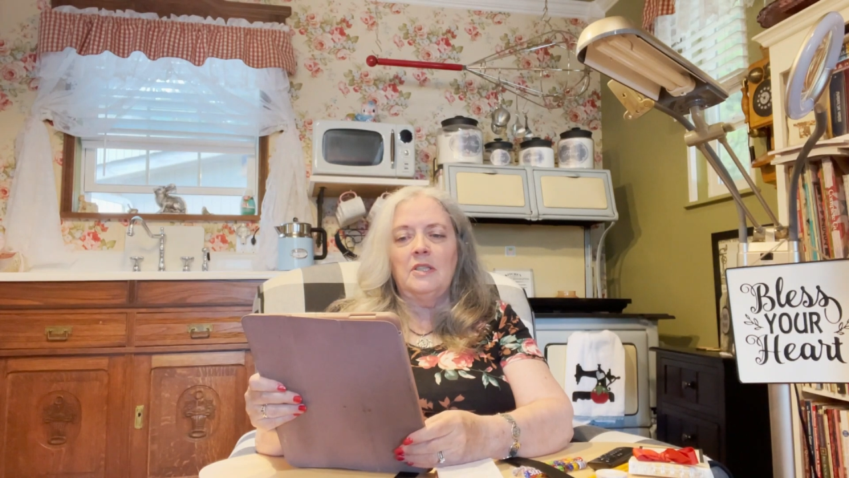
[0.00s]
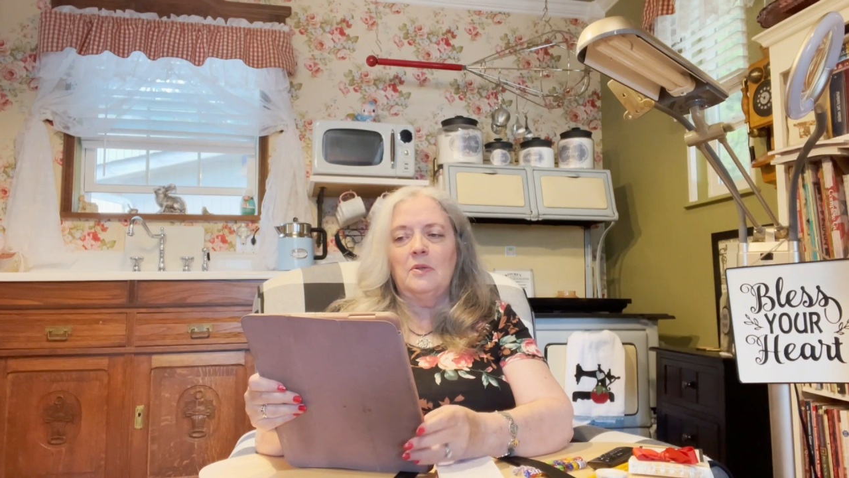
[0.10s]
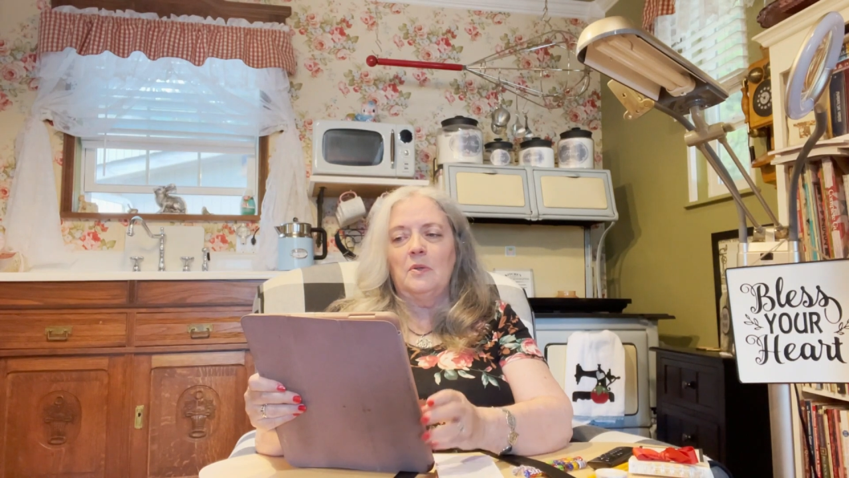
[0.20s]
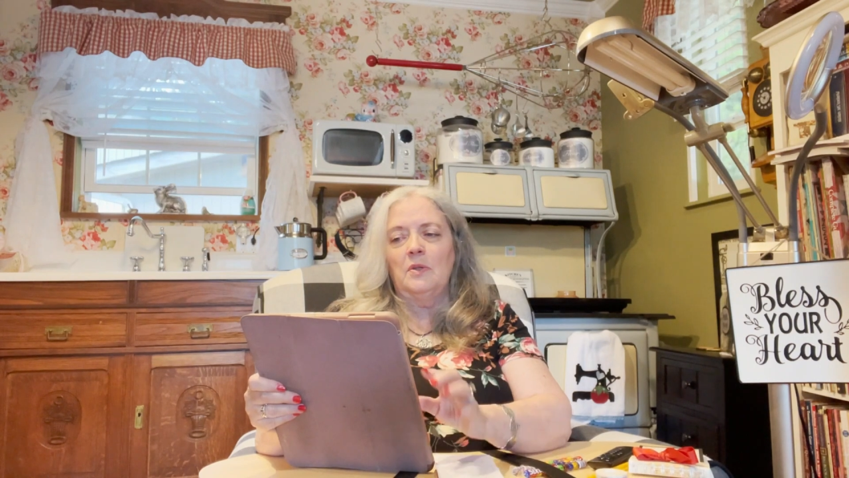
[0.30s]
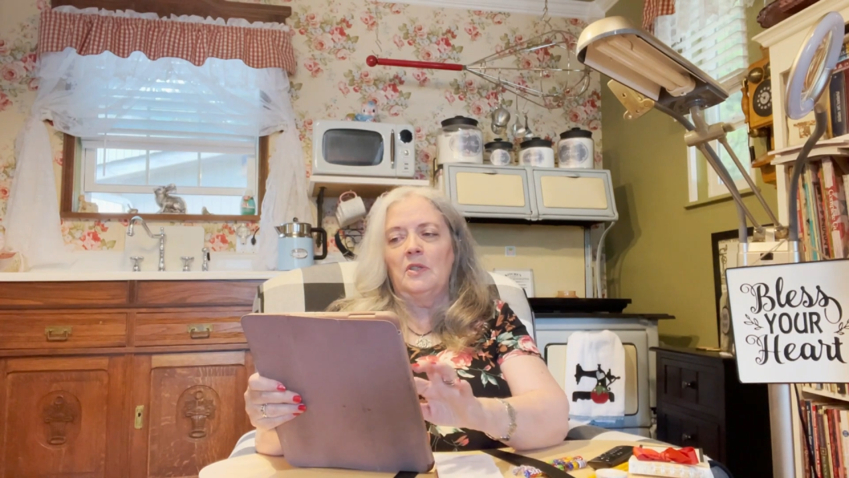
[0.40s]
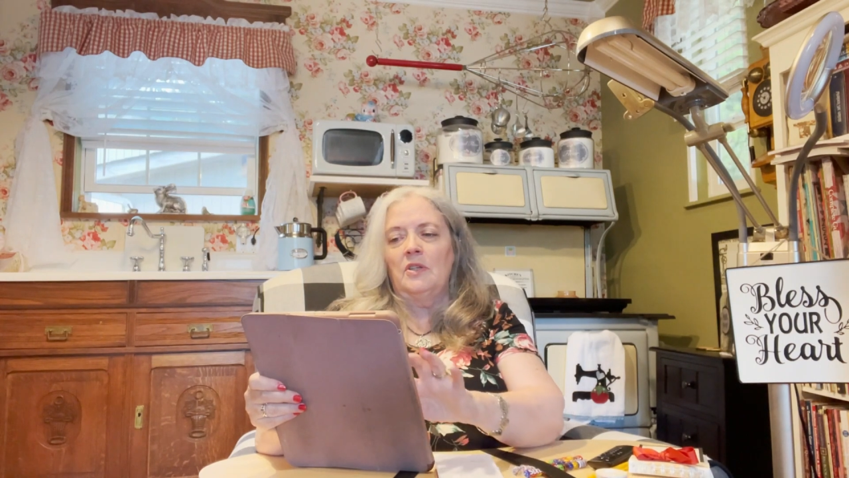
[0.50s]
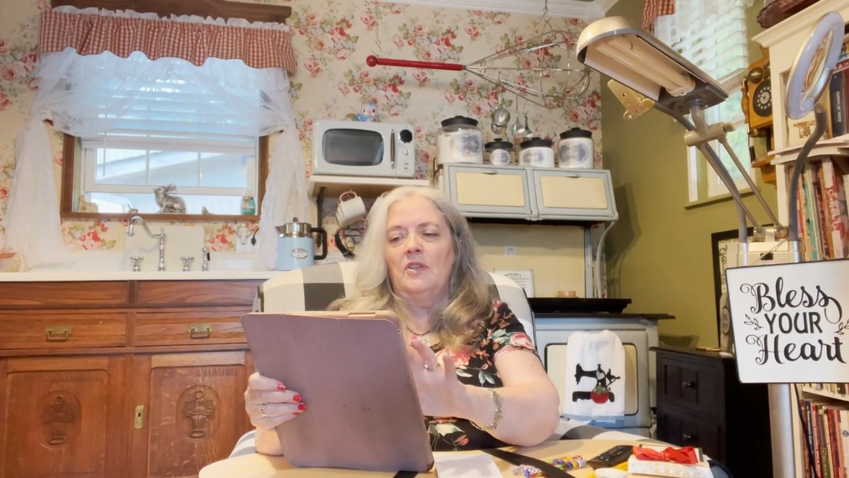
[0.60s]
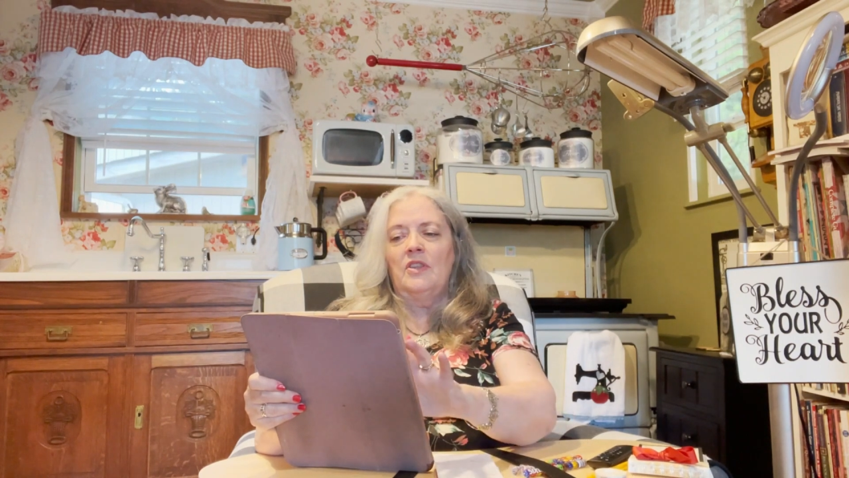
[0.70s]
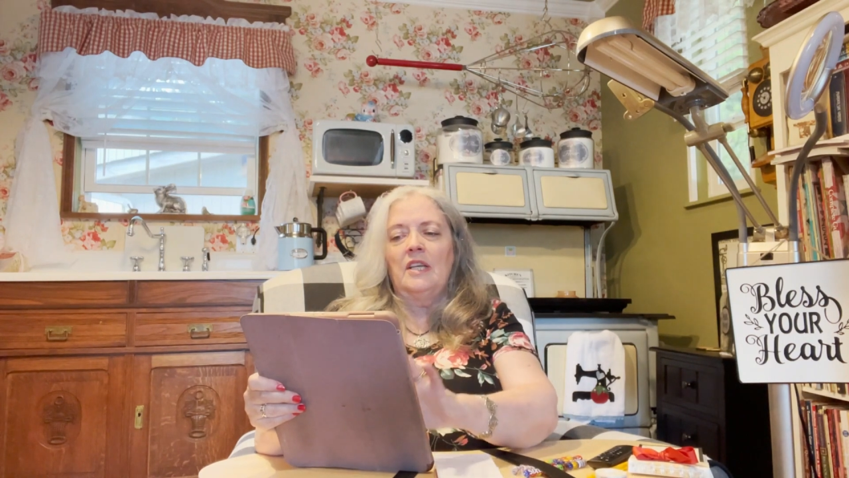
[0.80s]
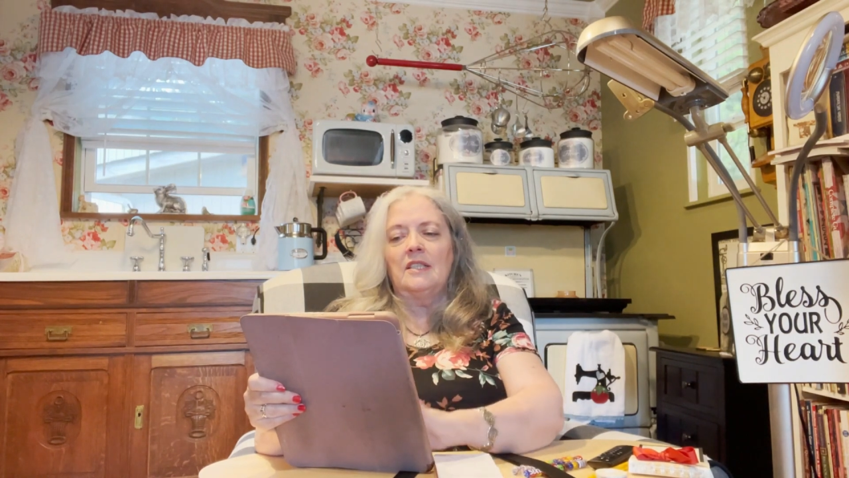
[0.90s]
Schooler
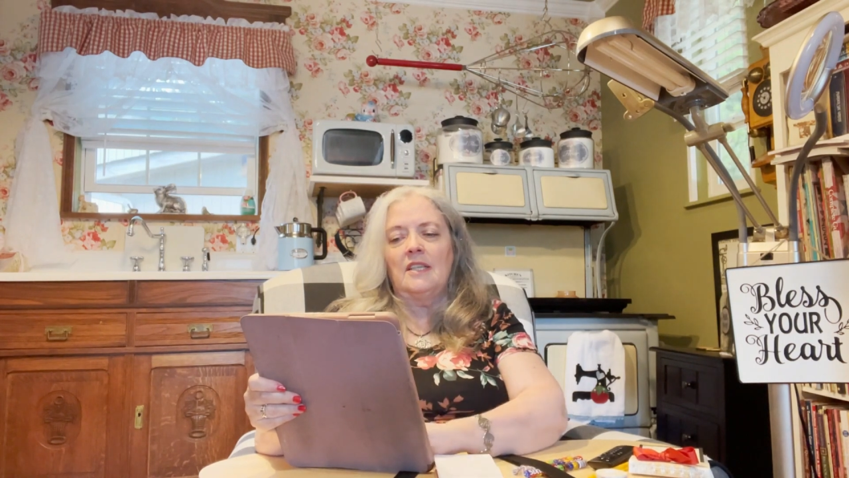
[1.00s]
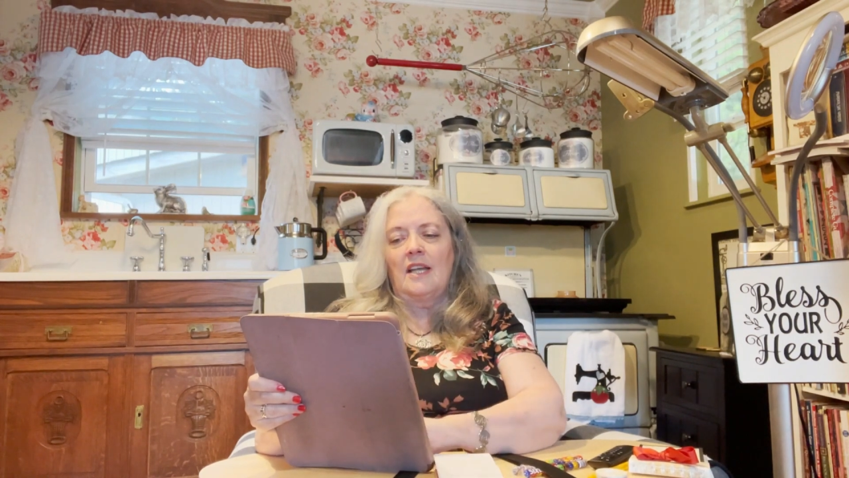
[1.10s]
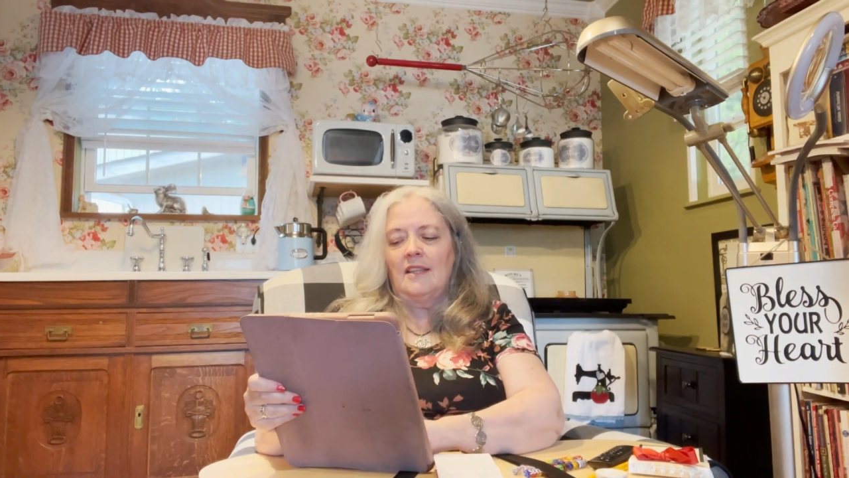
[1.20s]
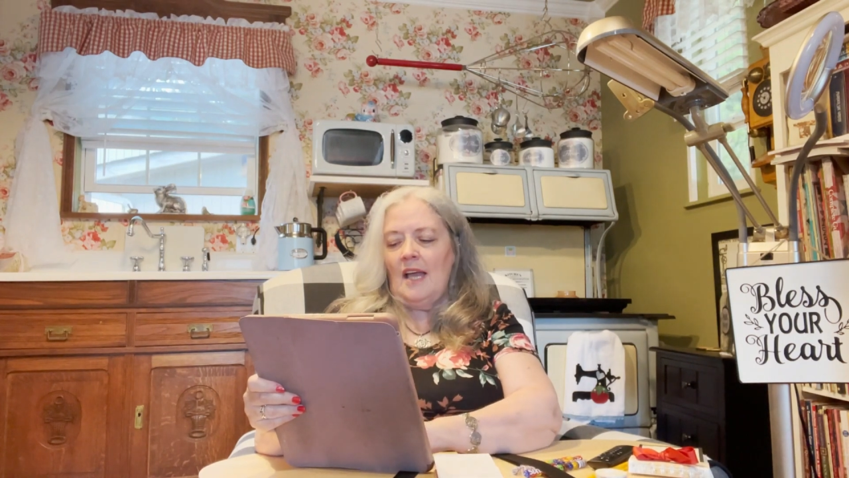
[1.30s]
and things like